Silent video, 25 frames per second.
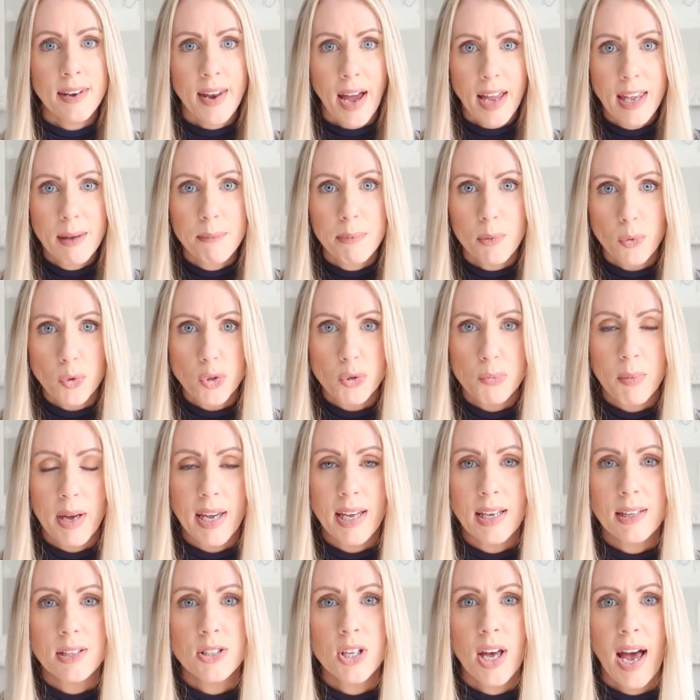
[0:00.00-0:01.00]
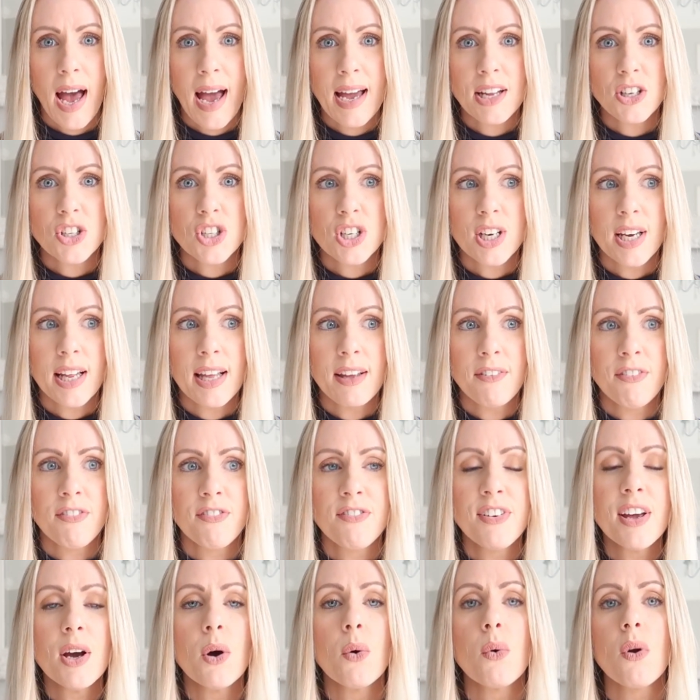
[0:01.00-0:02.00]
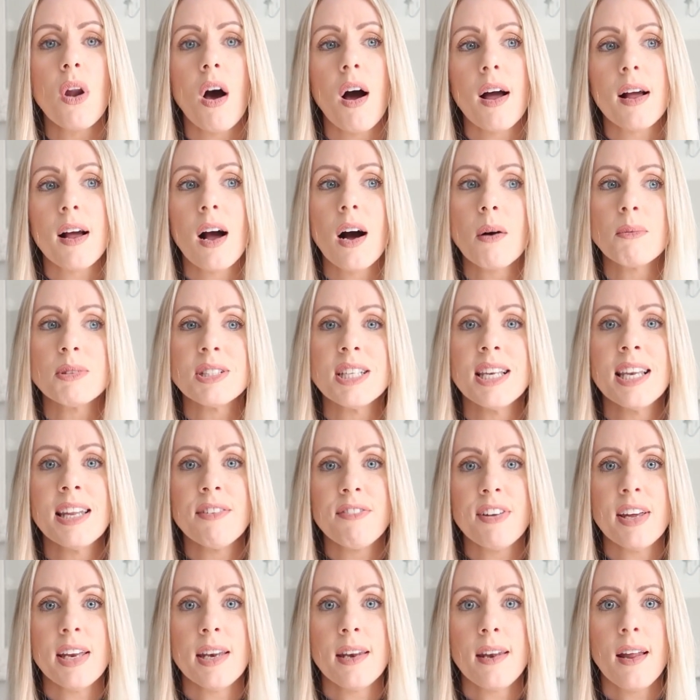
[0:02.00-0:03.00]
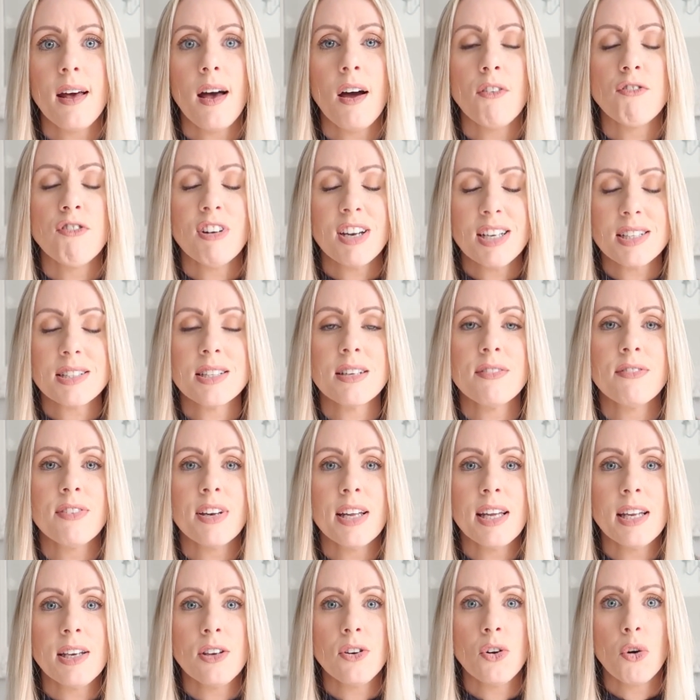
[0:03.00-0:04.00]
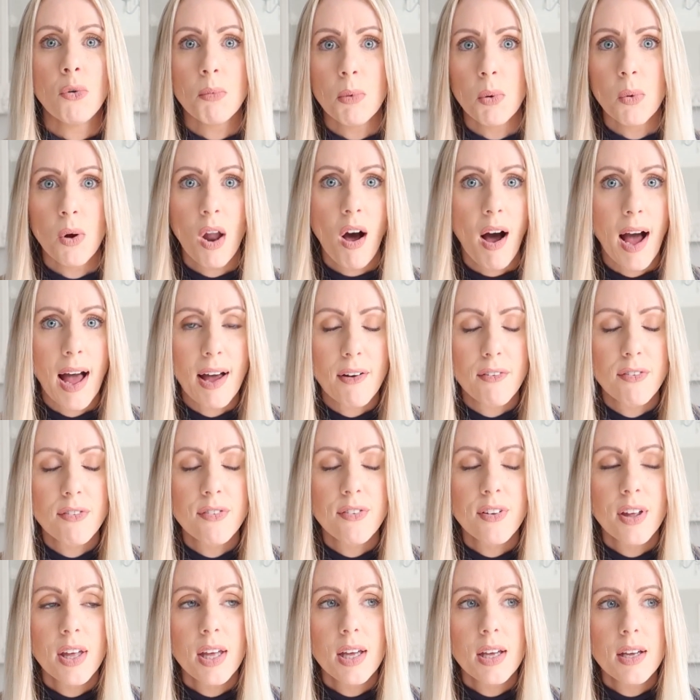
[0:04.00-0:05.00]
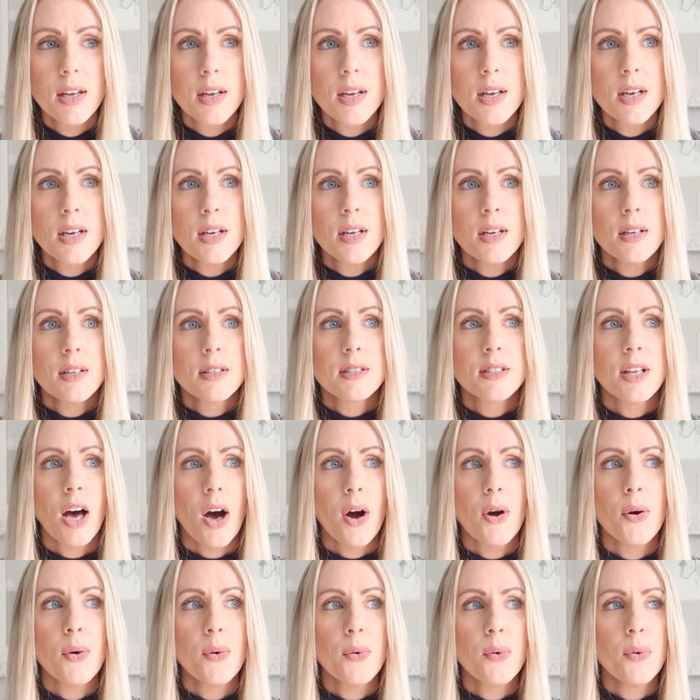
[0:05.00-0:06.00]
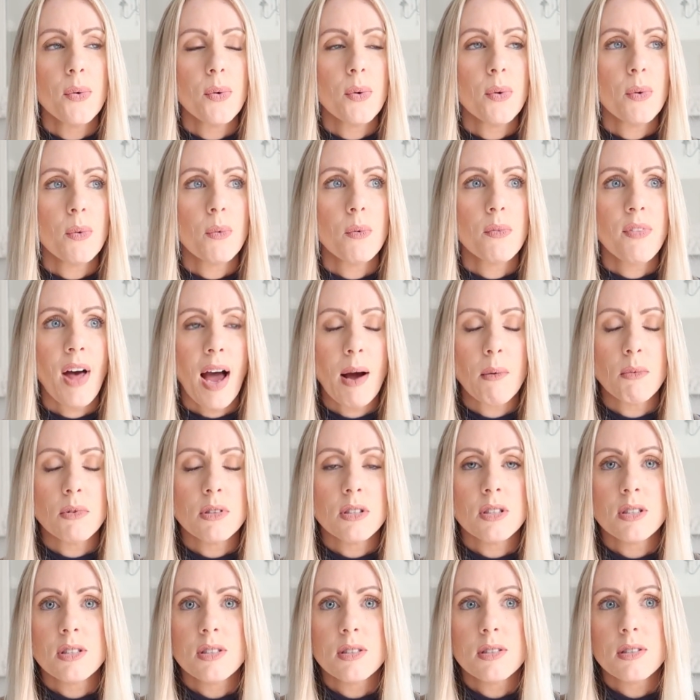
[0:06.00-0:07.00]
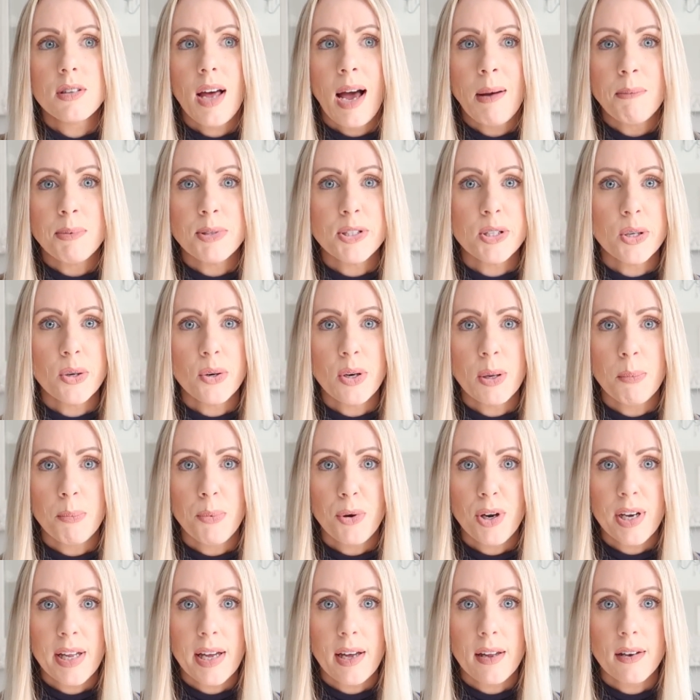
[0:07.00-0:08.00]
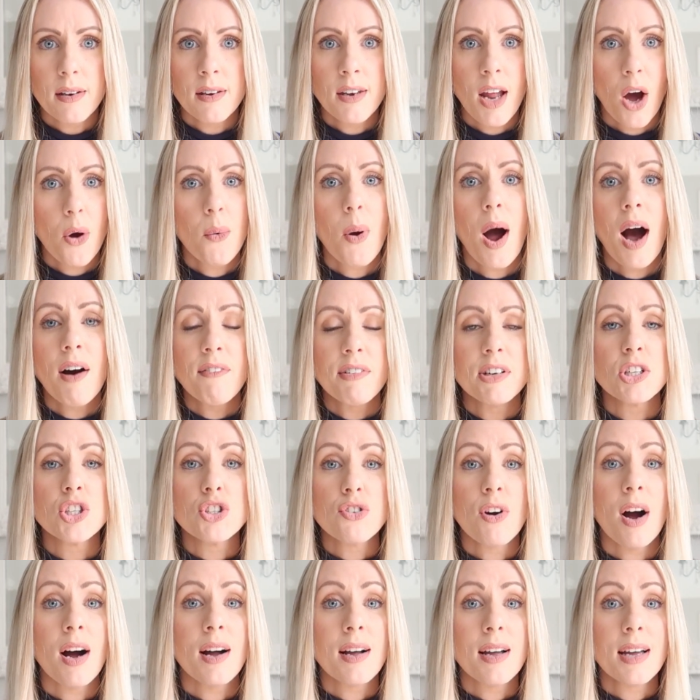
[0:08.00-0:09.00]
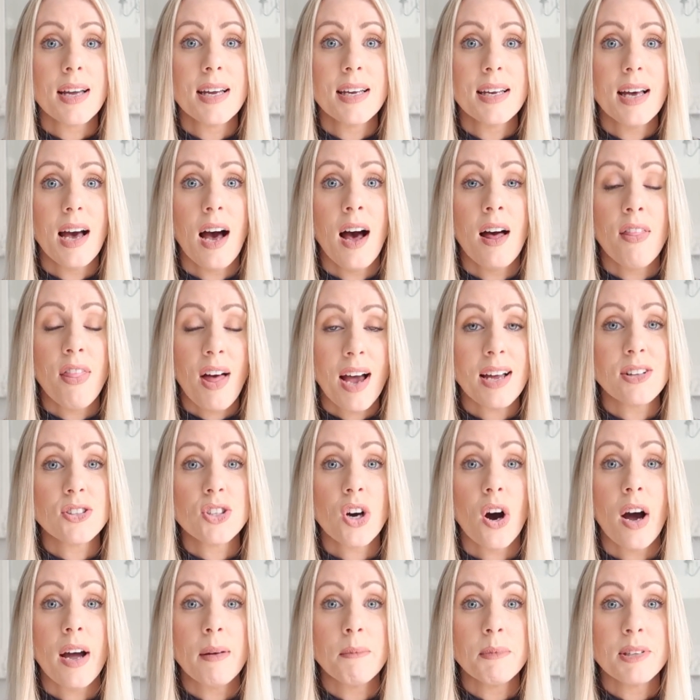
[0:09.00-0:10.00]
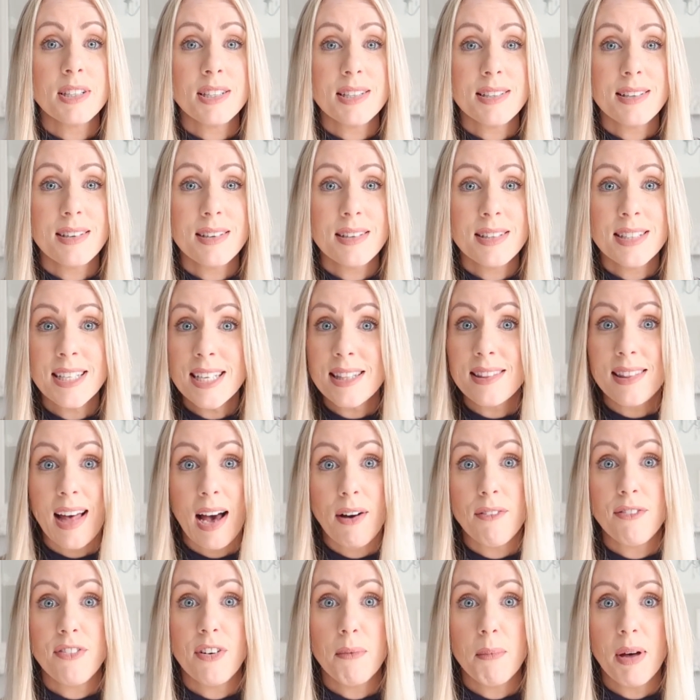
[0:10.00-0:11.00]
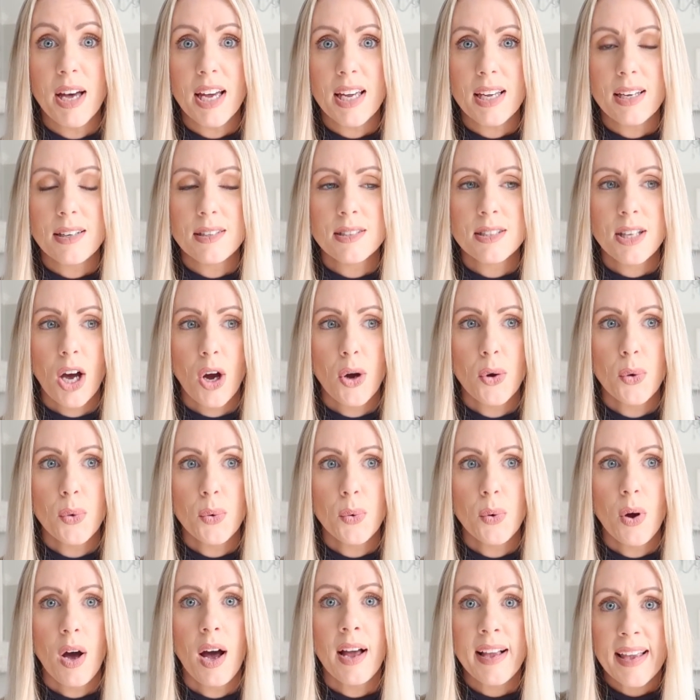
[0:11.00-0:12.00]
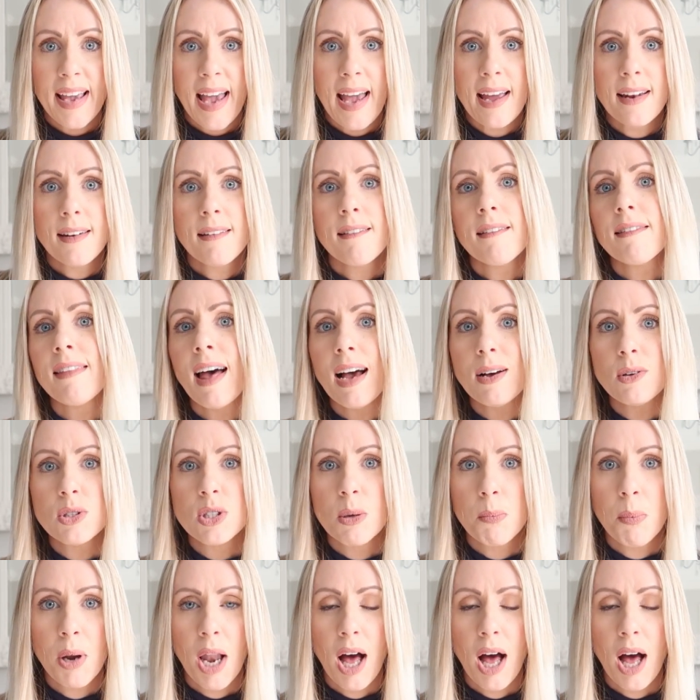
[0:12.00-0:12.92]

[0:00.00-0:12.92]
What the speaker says: enabled me to actually feel like I was living a relatively normal life. So that was absolutely brilliant. No other drug at that time did that for me. So again, that's a